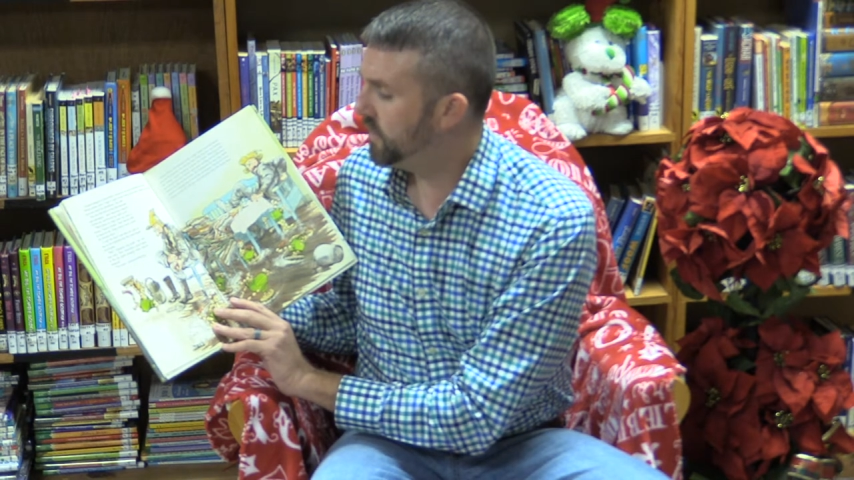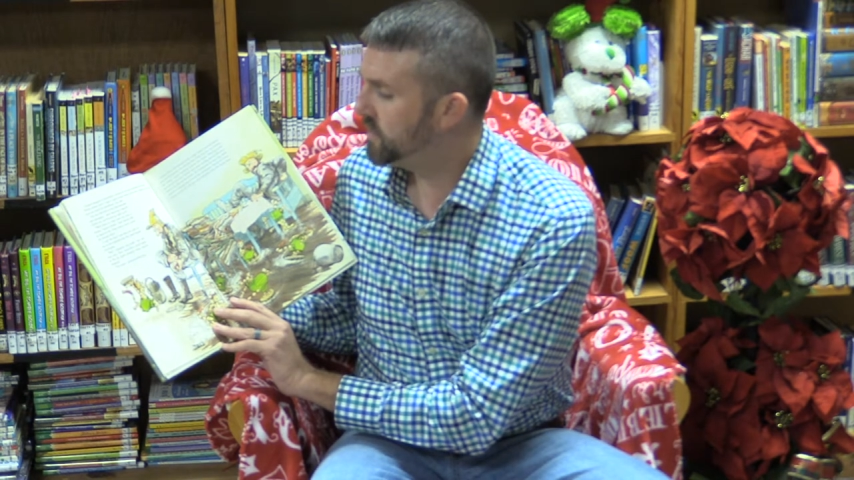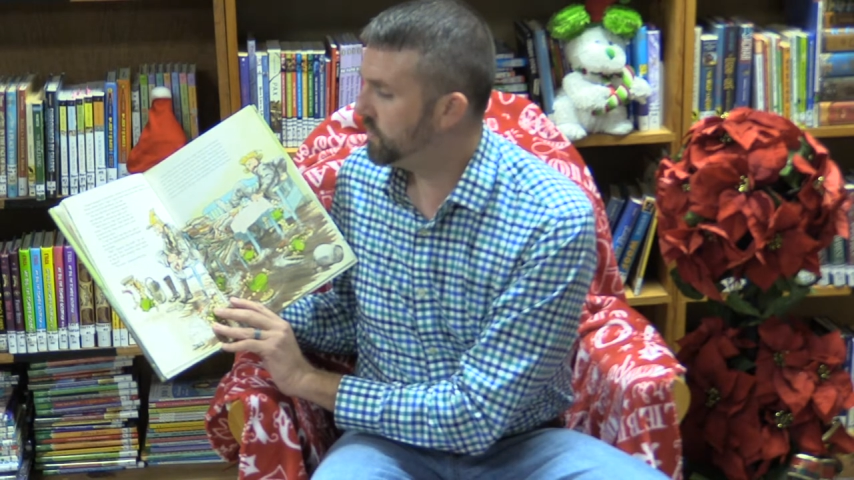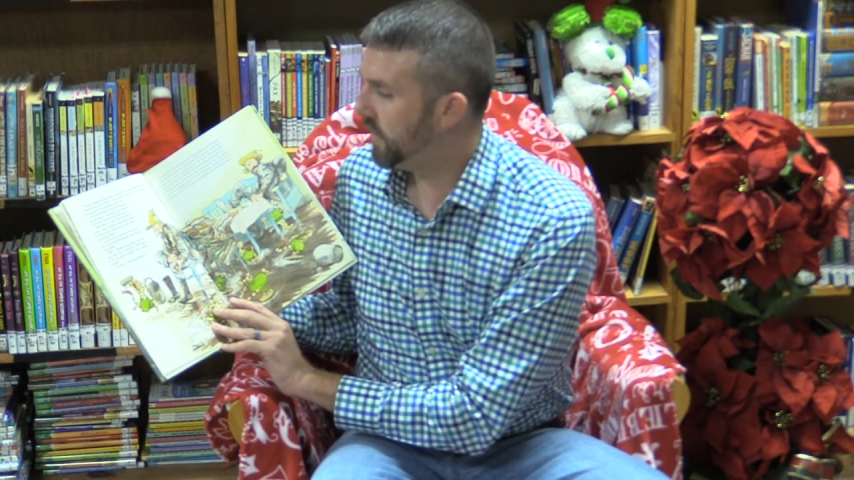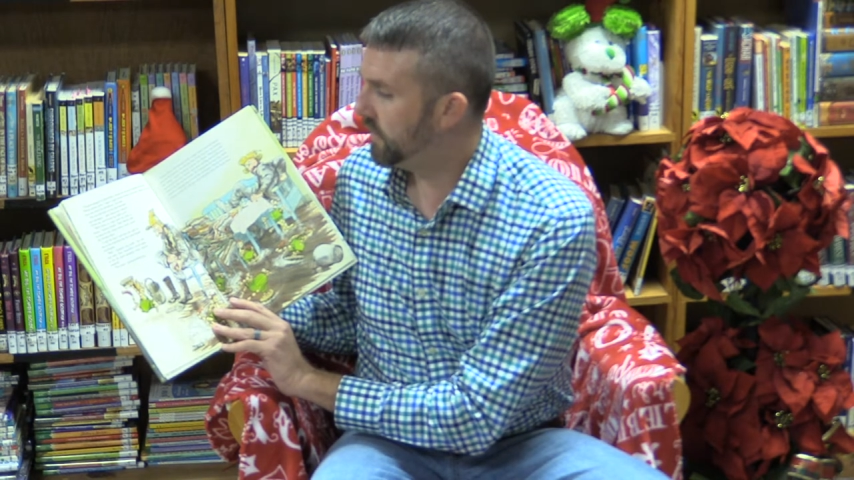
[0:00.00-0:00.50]

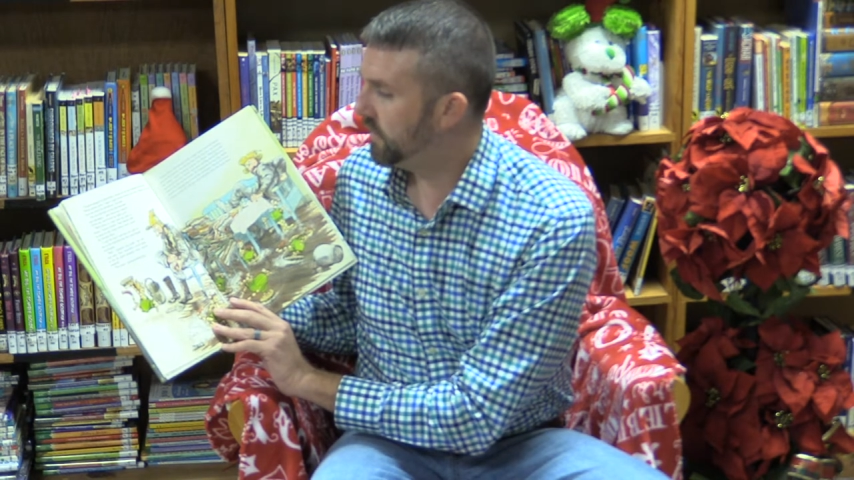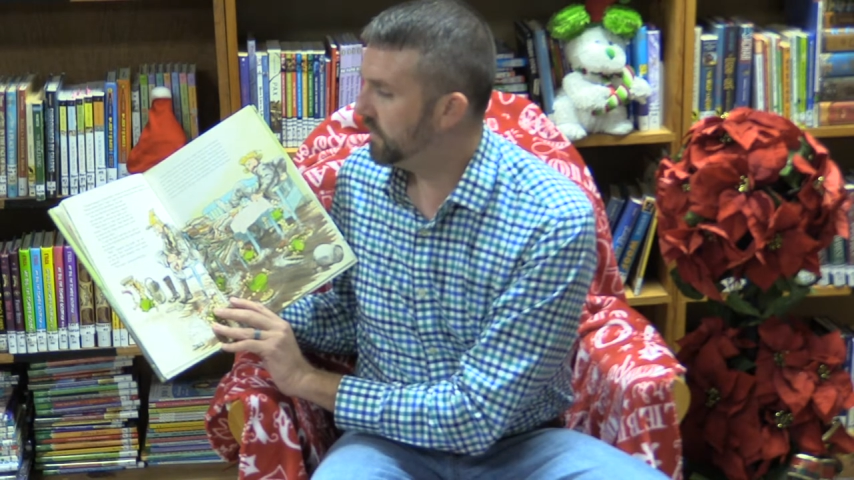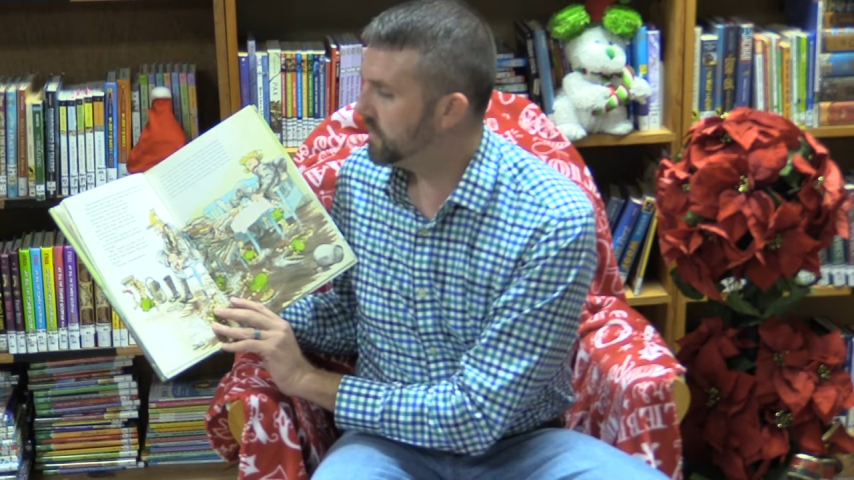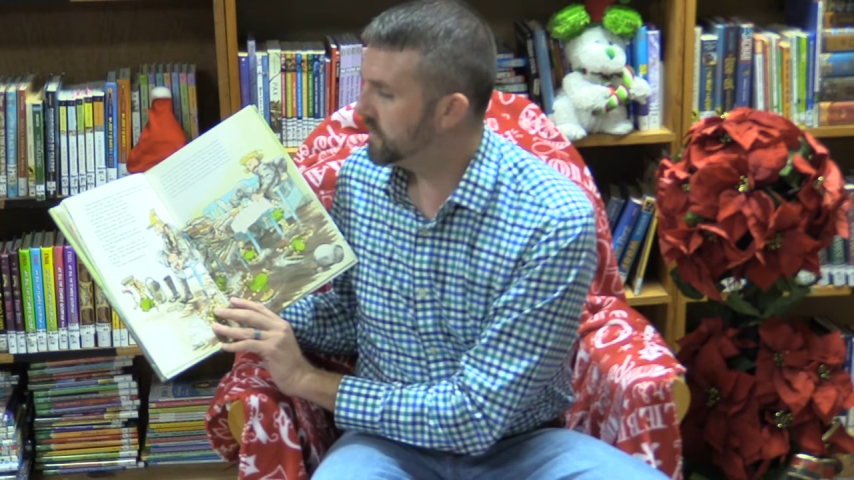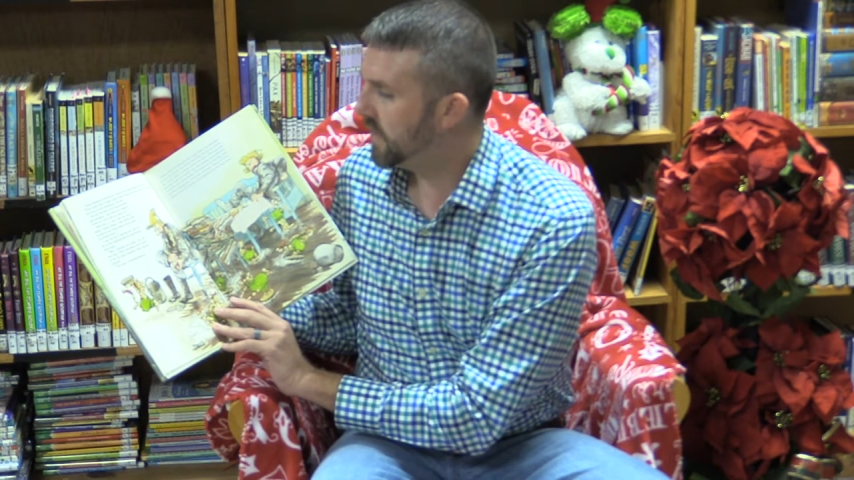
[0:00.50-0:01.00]
is better,"
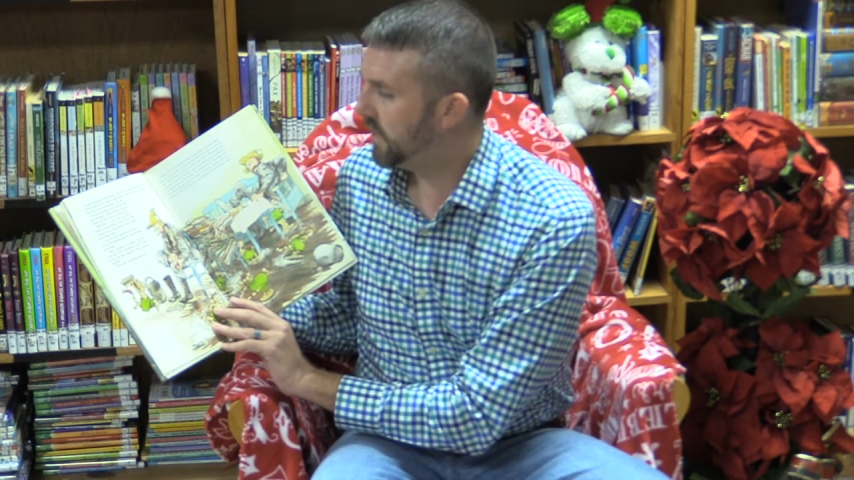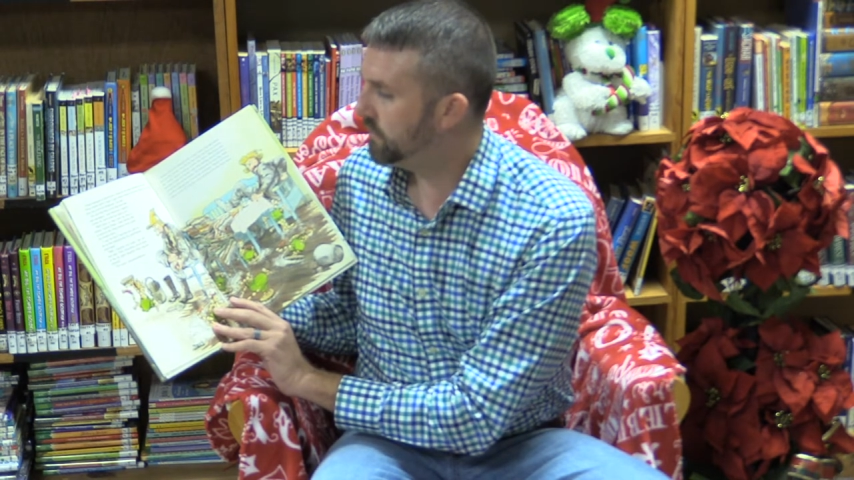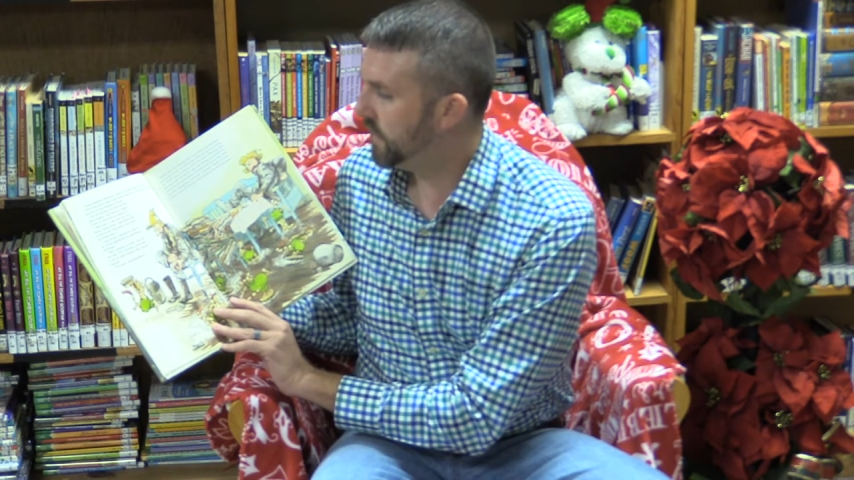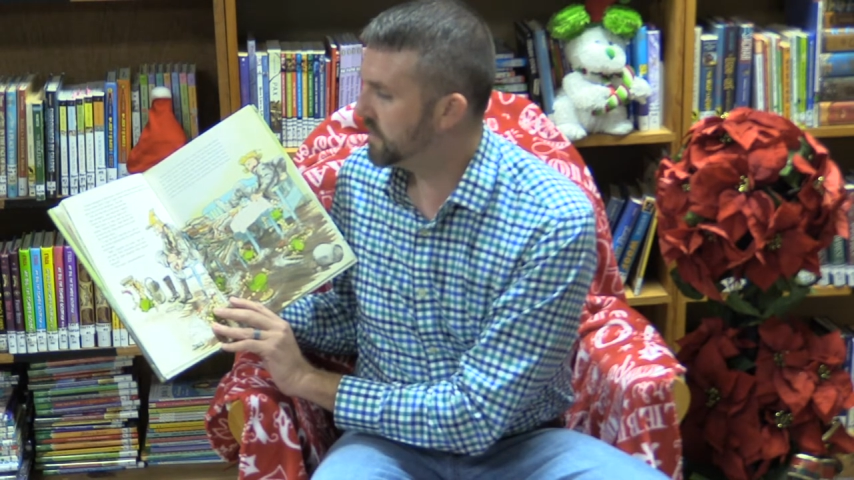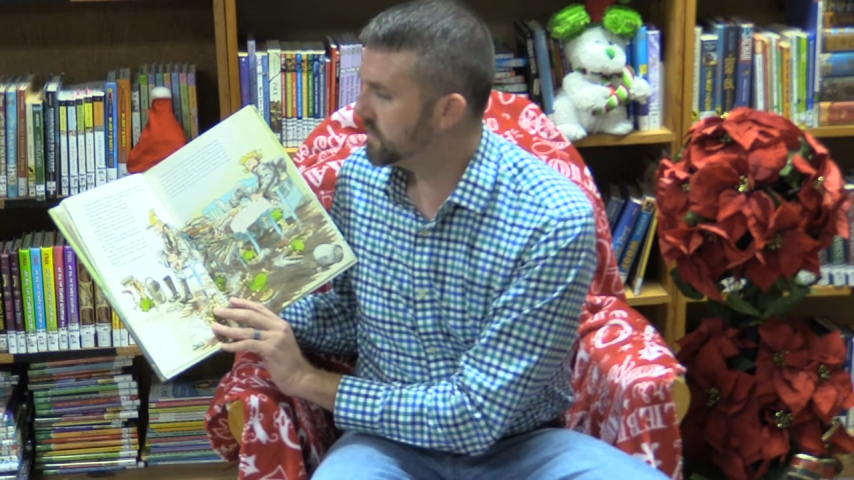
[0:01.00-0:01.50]
sighed
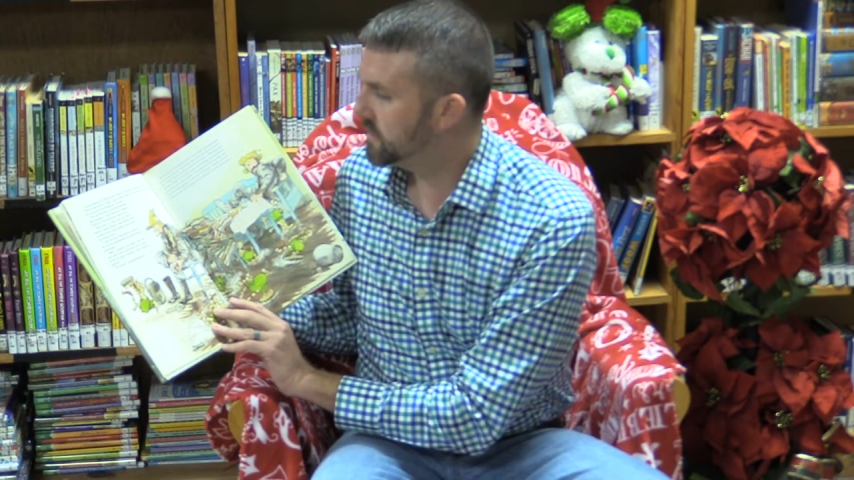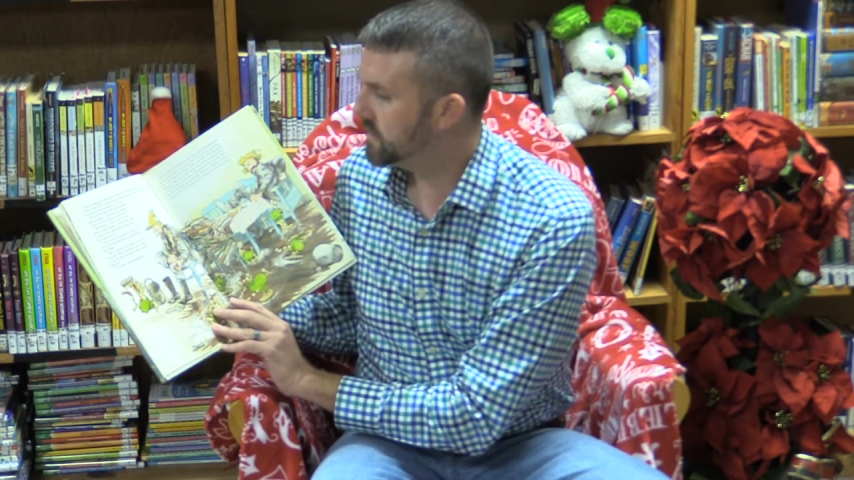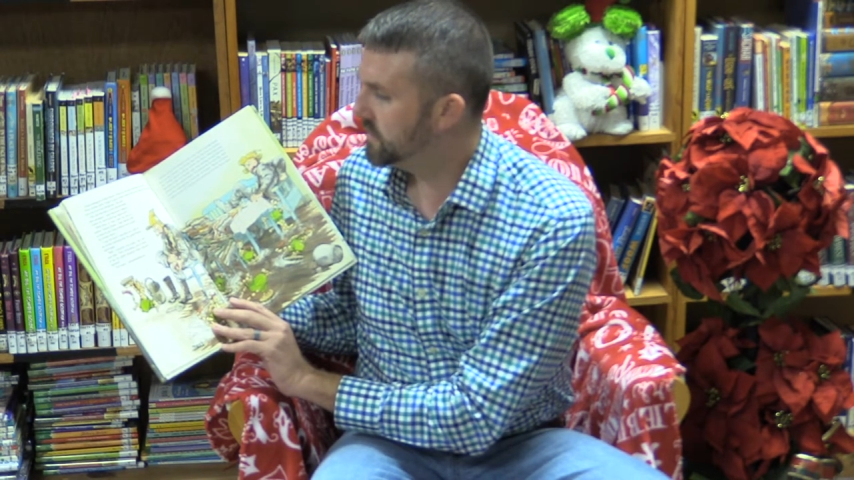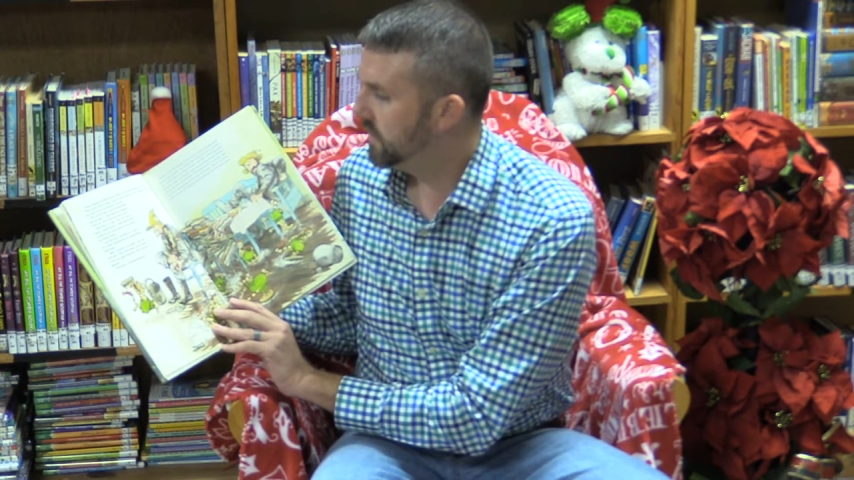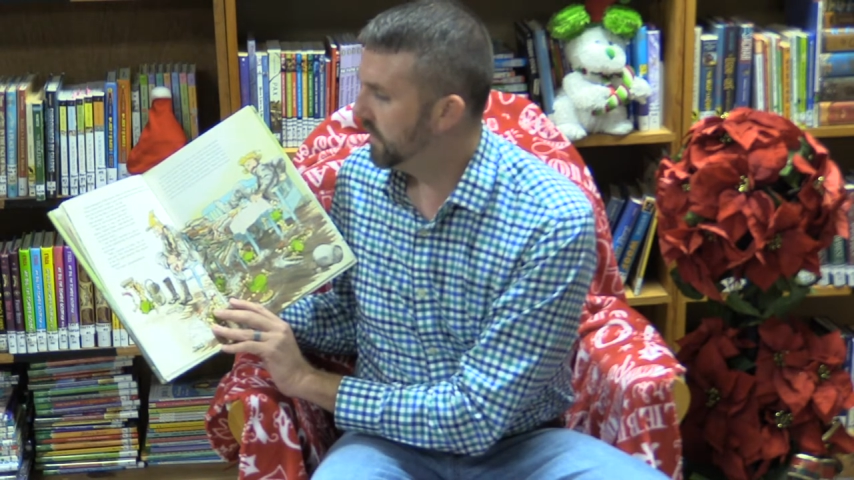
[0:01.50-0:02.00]
Festus.